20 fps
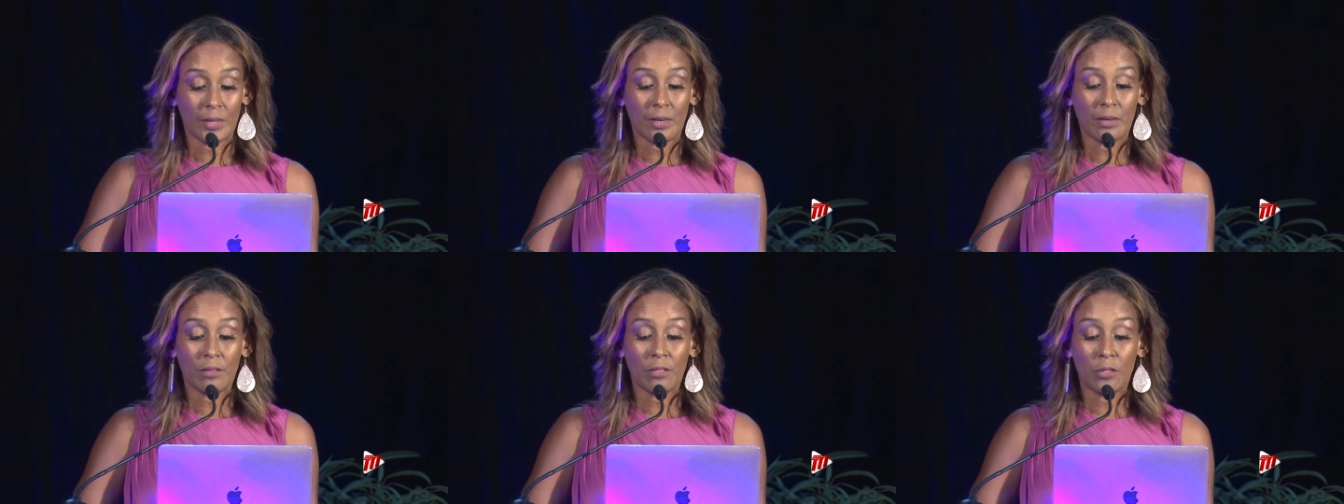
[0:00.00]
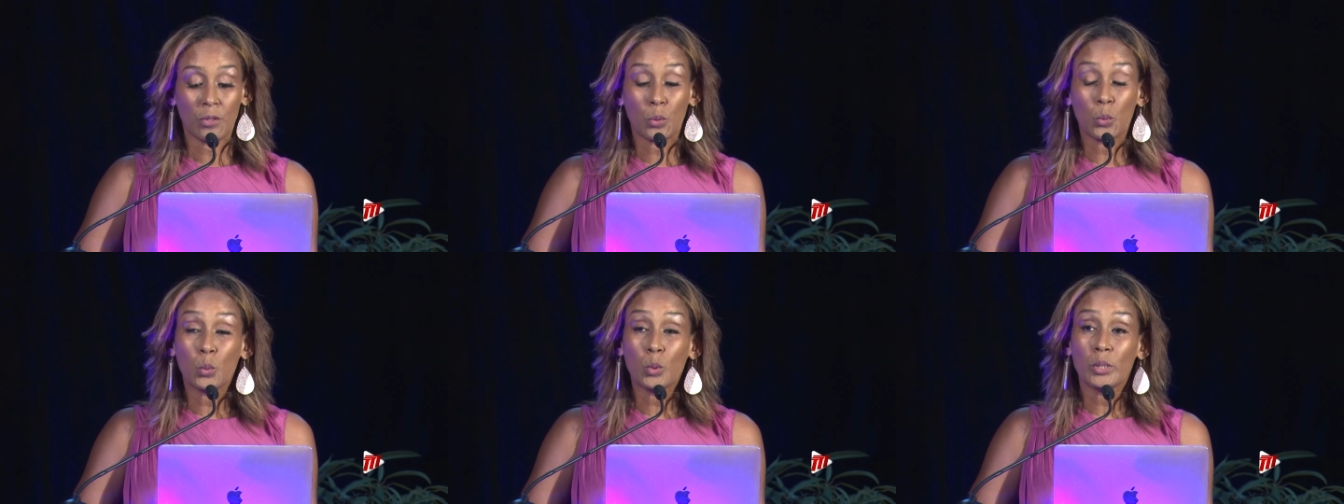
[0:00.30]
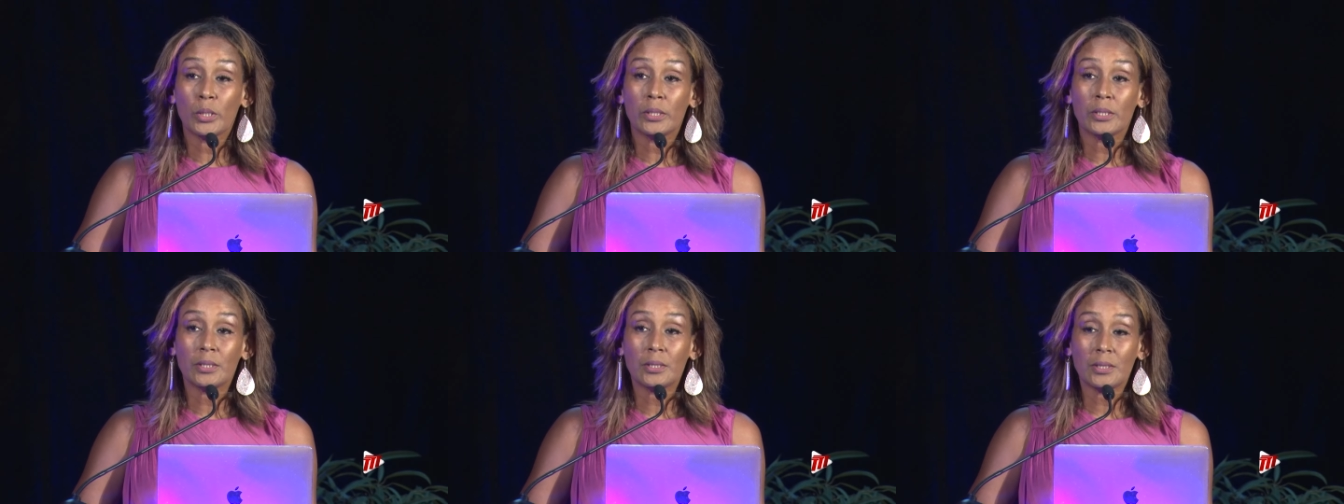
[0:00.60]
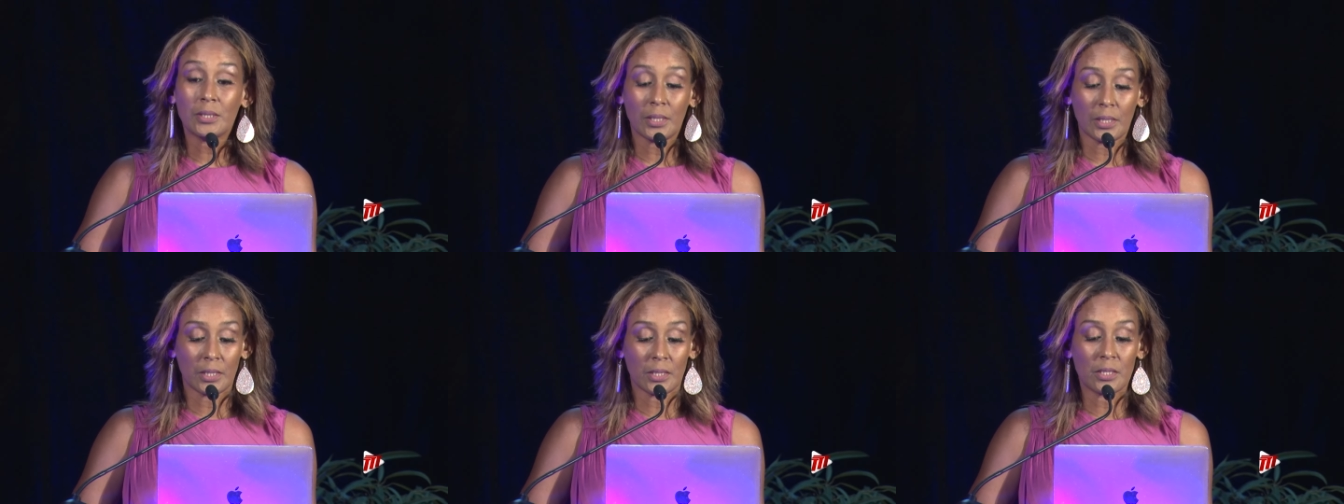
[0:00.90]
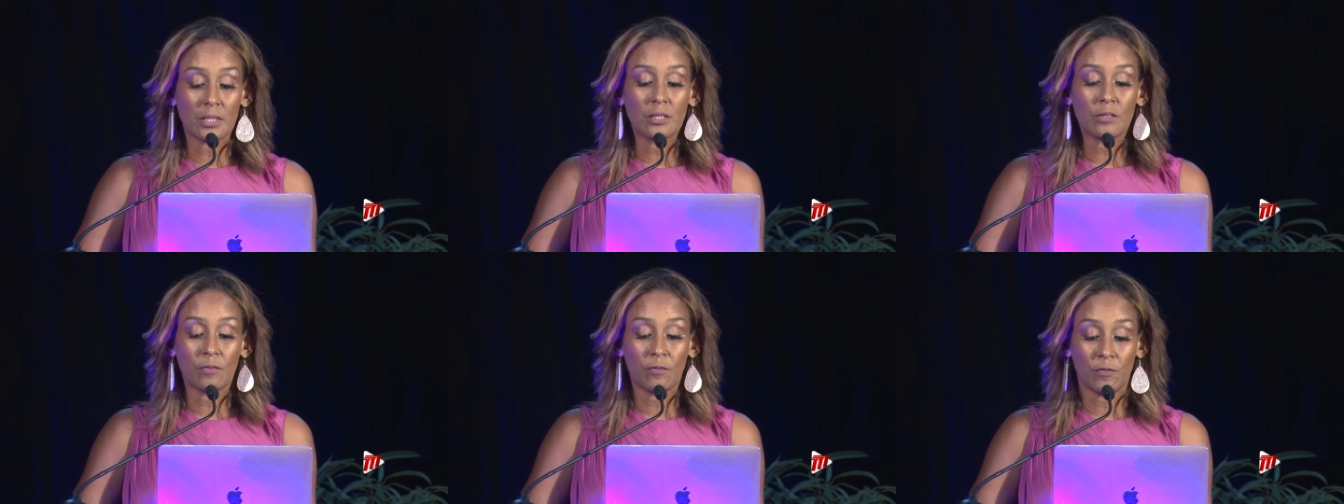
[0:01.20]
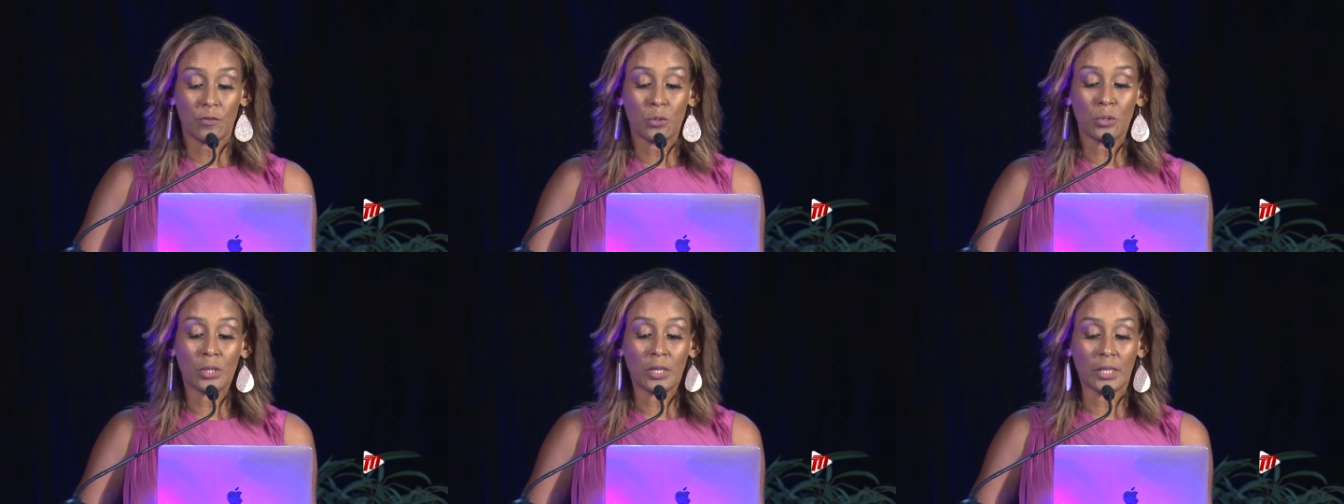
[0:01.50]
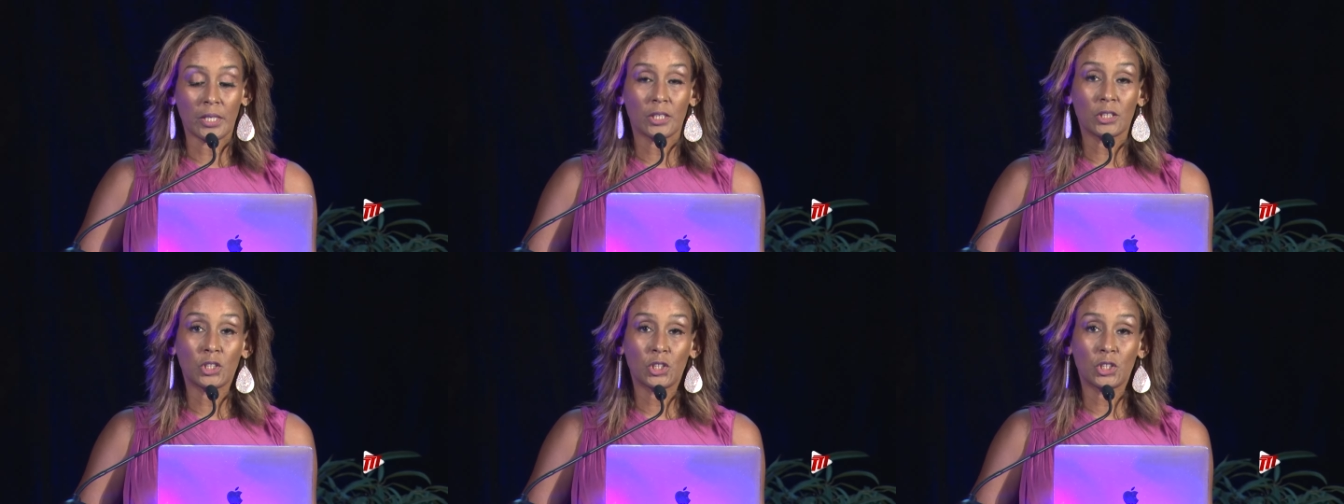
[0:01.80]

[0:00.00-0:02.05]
The world is falling